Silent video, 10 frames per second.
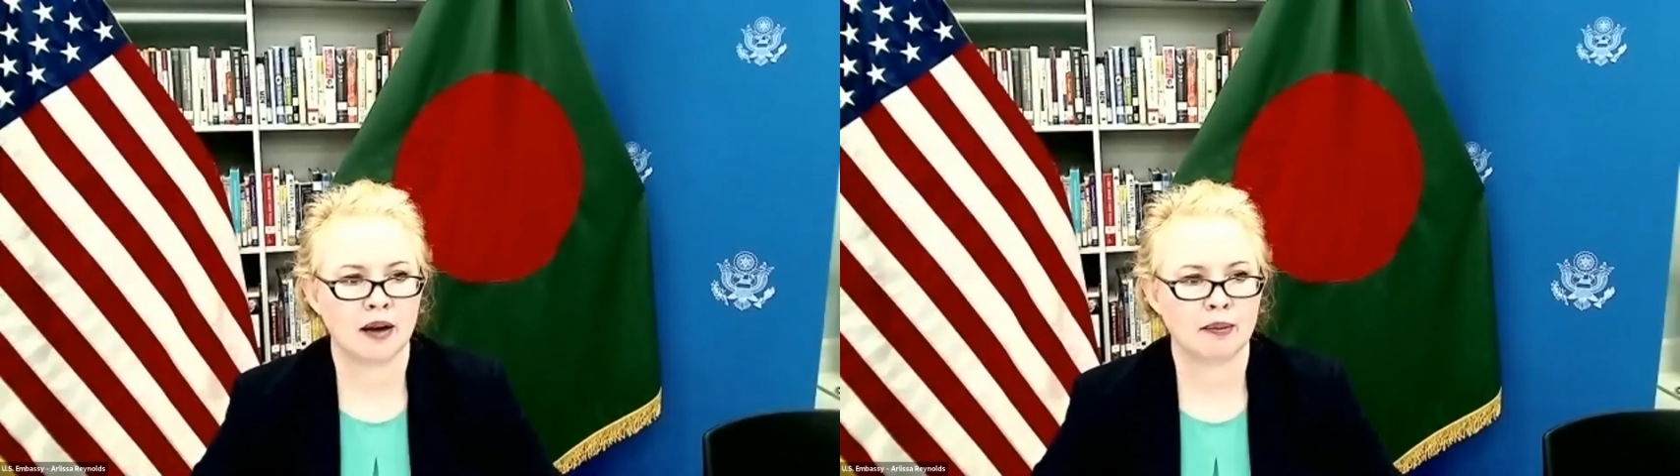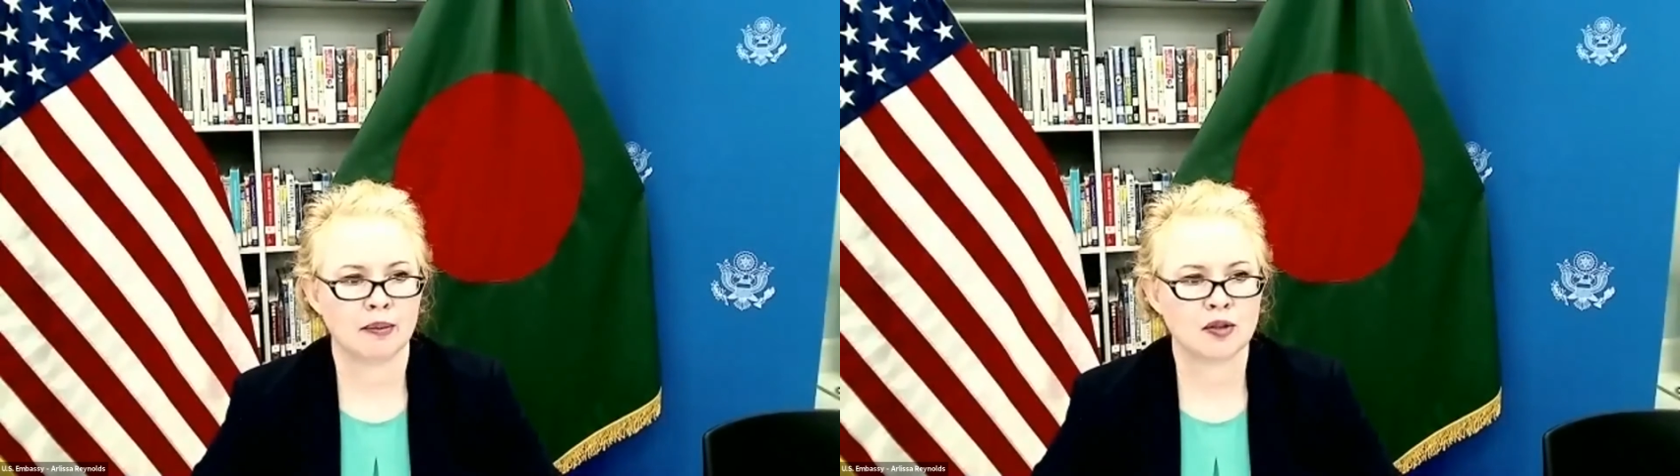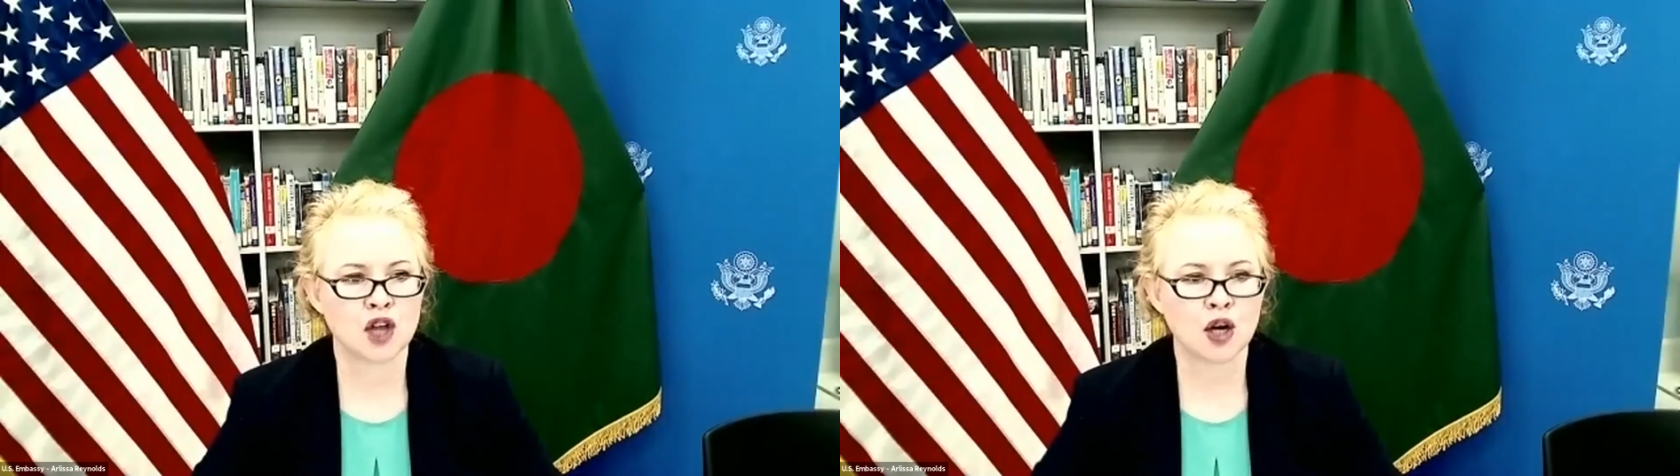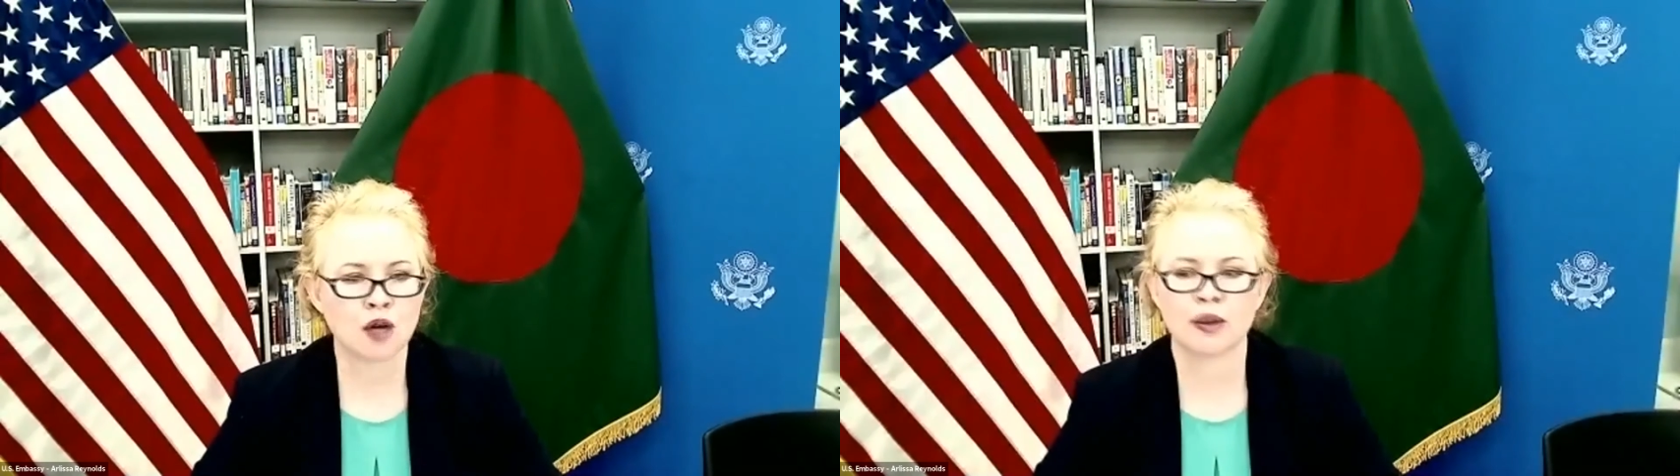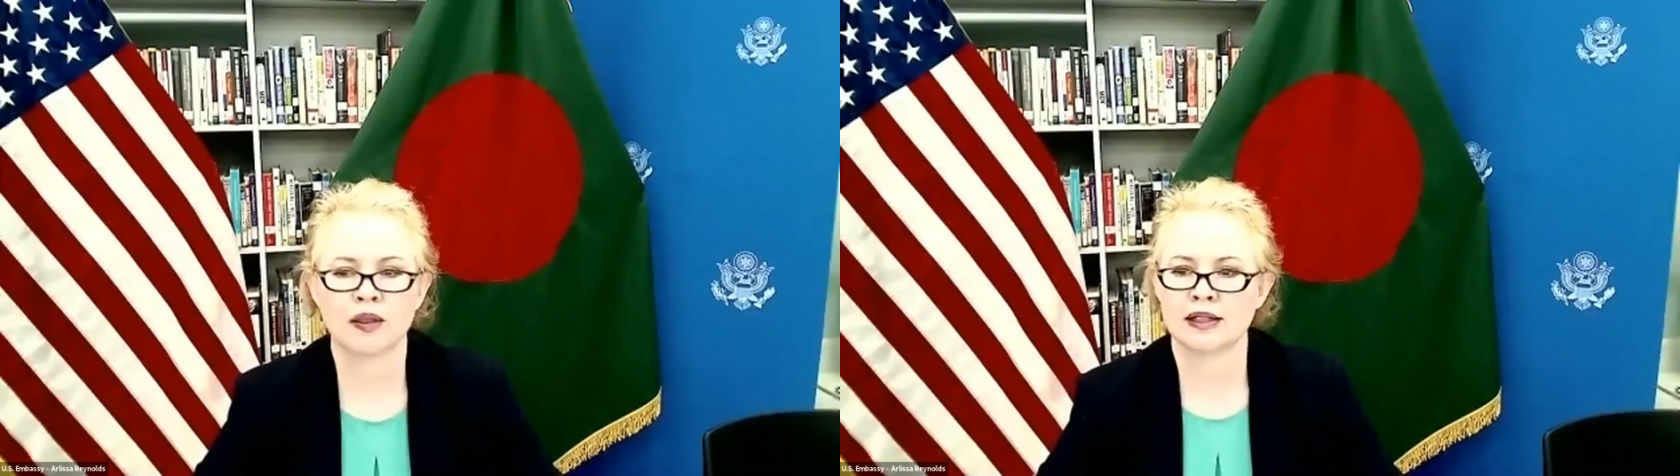shared
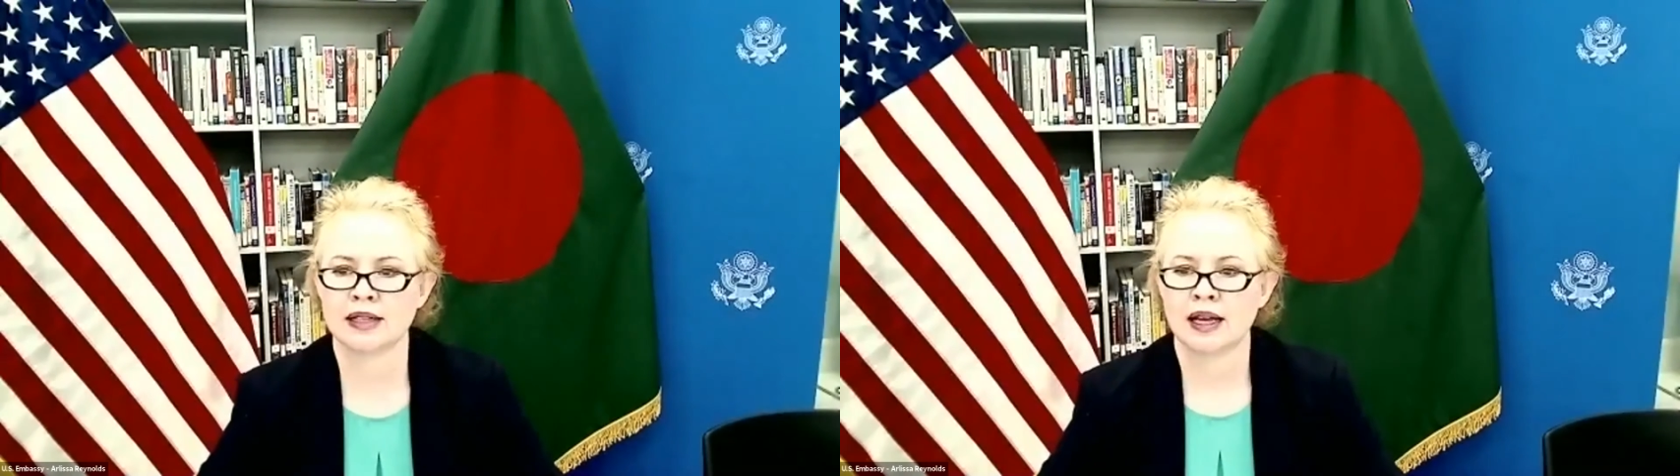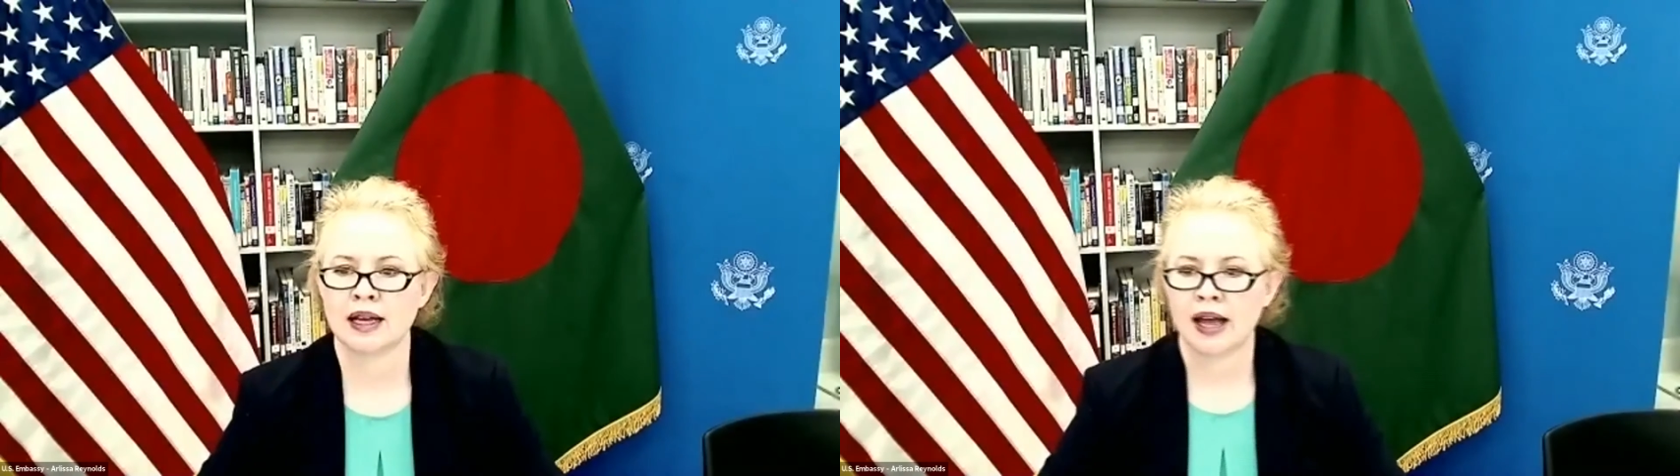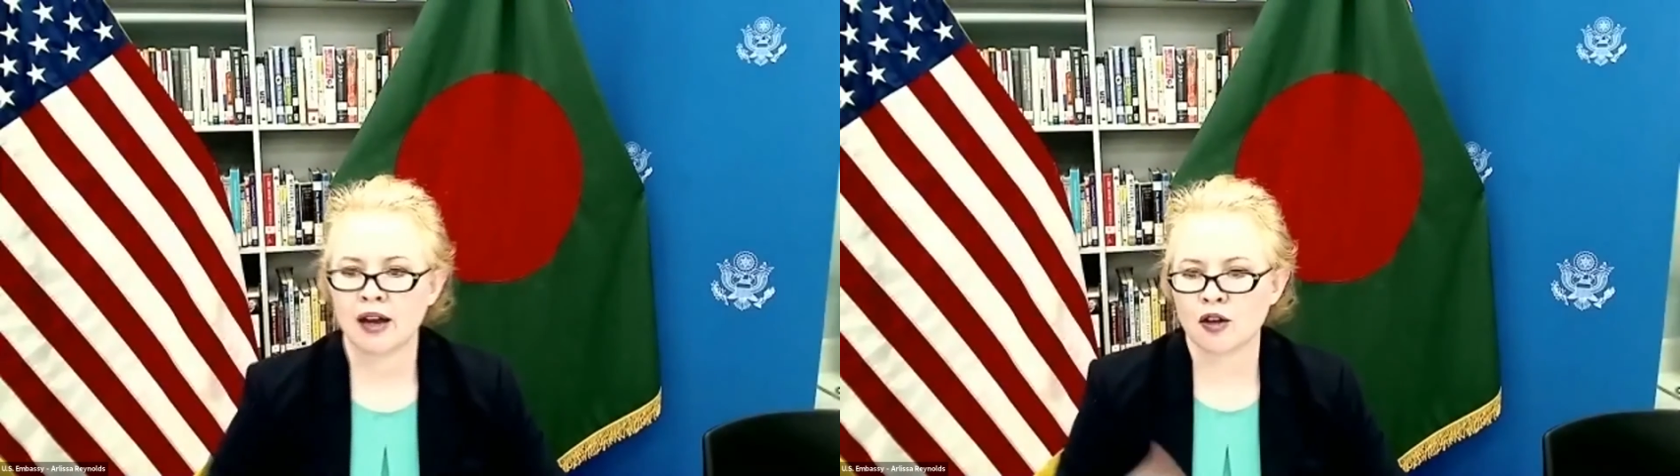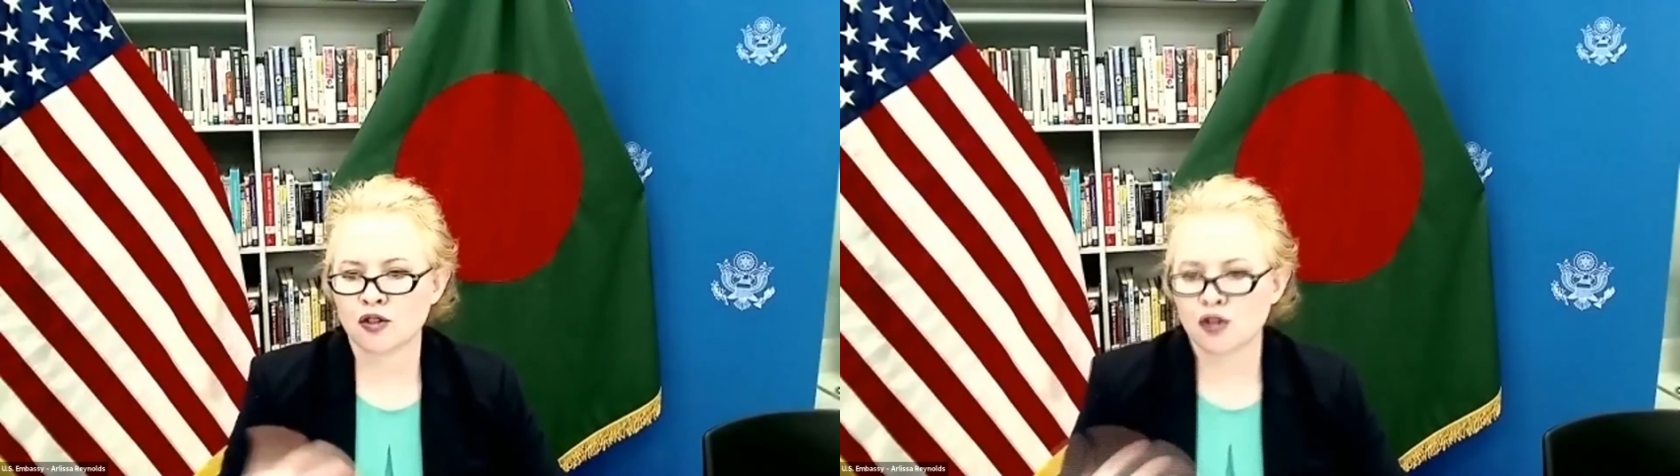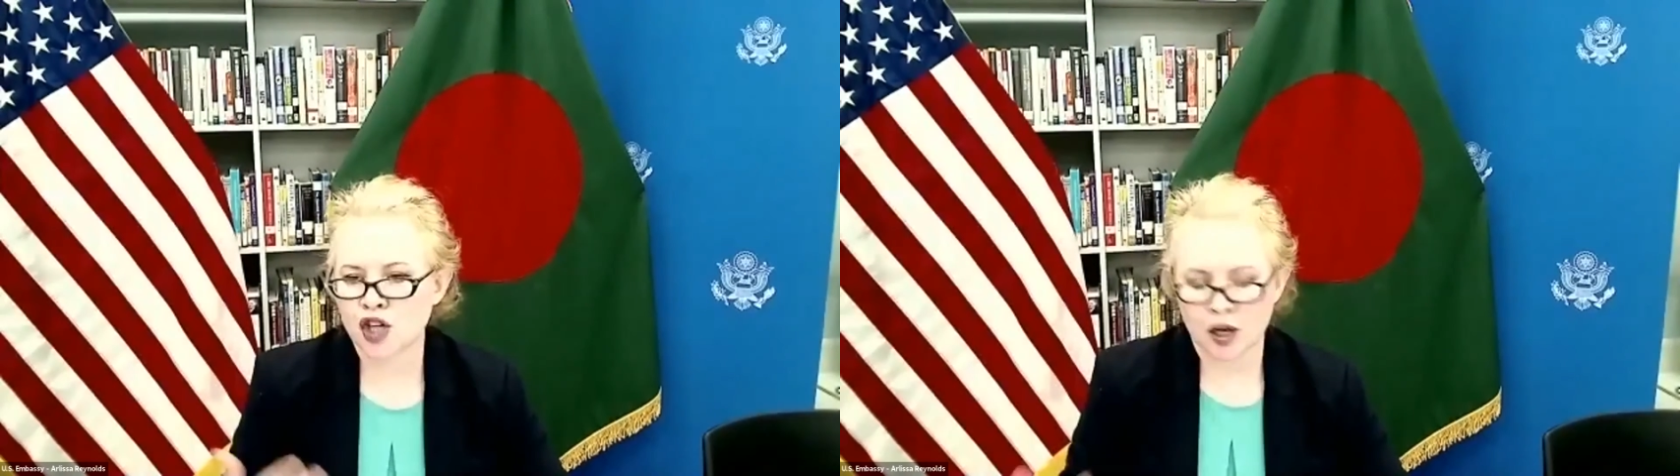with us and also
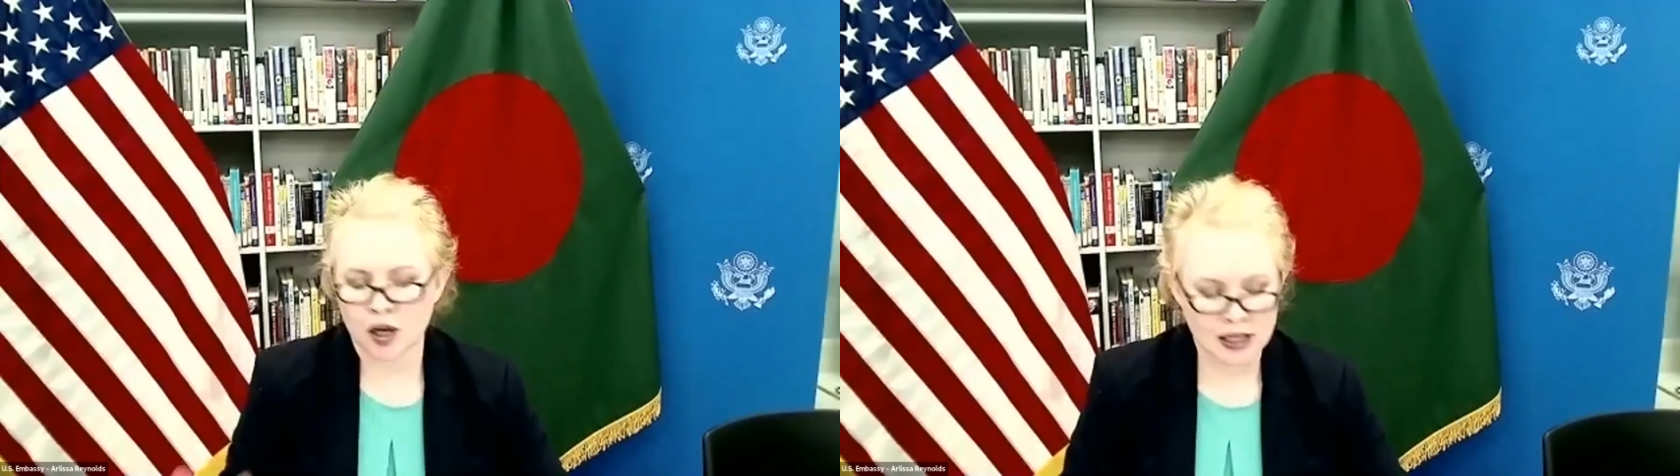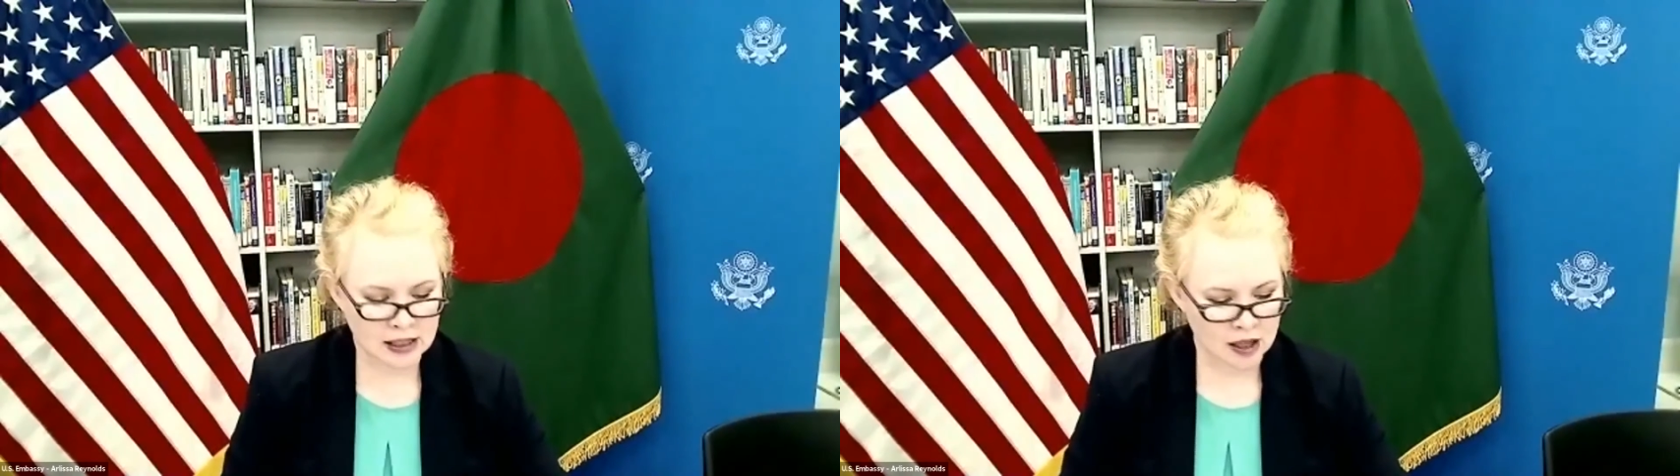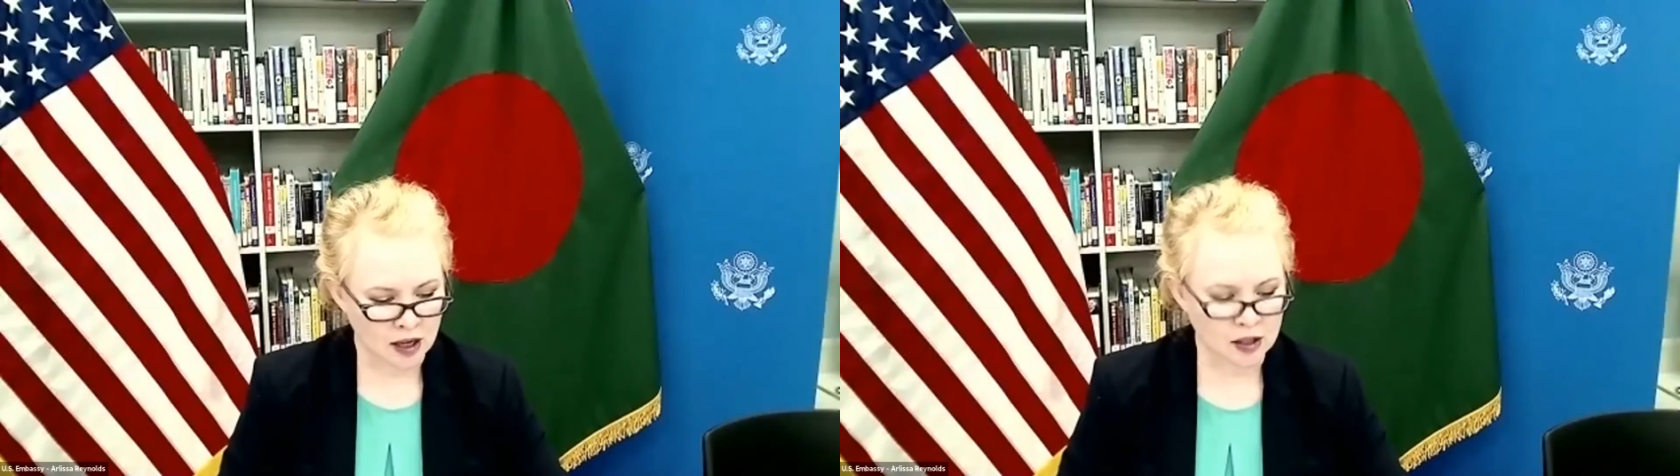share his thoughts.